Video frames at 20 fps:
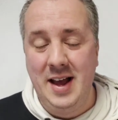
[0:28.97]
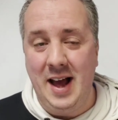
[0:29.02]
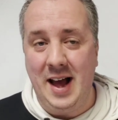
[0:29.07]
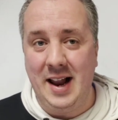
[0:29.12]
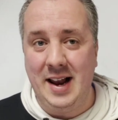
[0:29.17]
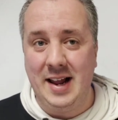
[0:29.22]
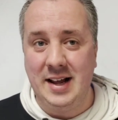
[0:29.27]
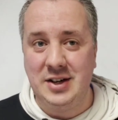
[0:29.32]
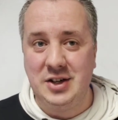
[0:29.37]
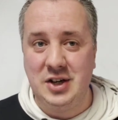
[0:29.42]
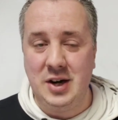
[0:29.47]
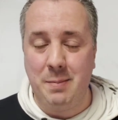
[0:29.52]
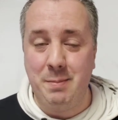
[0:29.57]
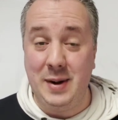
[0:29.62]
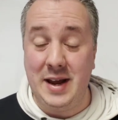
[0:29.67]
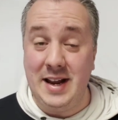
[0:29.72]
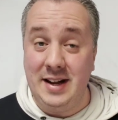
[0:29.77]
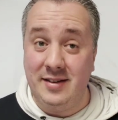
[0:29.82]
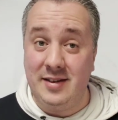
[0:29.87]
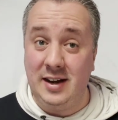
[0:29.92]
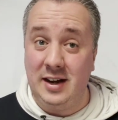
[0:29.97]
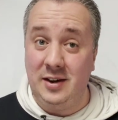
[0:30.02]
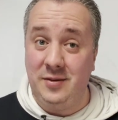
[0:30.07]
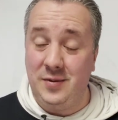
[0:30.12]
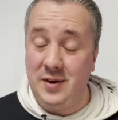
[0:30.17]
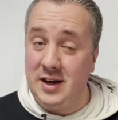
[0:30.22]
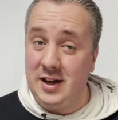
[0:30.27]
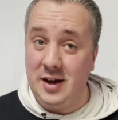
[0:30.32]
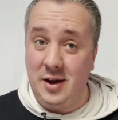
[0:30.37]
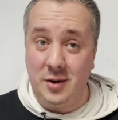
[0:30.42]
and let's jump into this
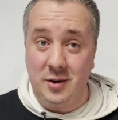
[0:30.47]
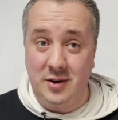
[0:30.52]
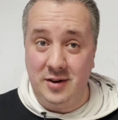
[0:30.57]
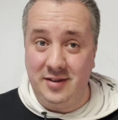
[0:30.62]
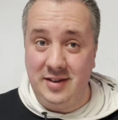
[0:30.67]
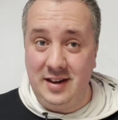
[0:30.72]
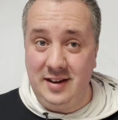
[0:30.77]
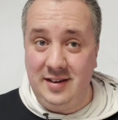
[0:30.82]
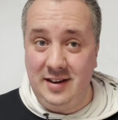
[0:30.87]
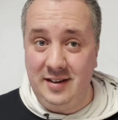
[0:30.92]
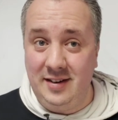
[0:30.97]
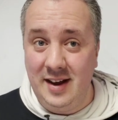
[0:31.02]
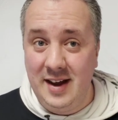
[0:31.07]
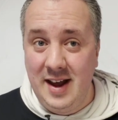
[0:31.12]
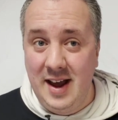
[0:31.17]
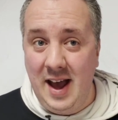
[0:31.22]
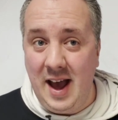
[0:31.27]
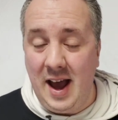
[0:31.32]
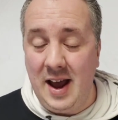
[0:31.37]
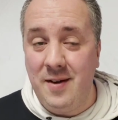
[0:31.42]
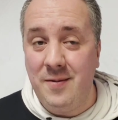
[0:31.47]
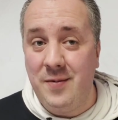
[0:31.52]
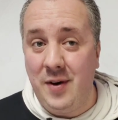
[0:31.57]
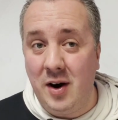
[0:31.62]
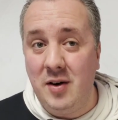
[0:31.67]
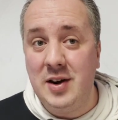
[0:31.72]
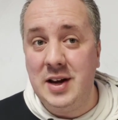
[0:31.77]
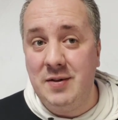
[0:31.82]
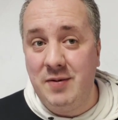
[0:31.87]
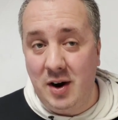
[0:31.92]
video because this is a
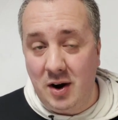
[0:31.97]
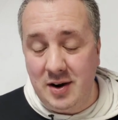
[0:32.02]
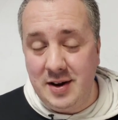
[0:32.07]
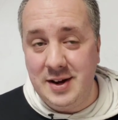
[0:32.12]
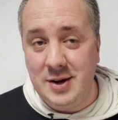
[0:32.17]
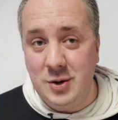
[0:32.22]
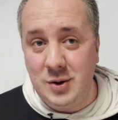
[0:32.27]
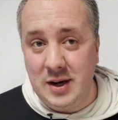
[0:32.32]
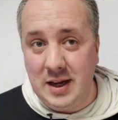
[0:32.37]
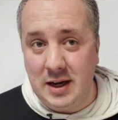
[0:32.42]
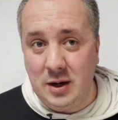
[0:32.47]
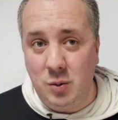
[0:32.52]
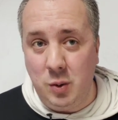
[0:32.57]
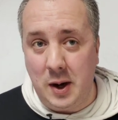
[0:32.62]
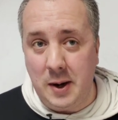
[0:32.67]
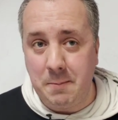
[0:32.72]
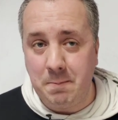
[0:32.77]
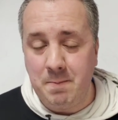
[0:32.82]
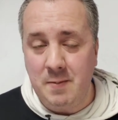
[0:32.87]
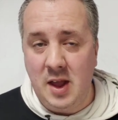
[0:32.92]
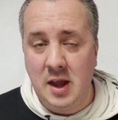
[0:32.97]
very, very unique one.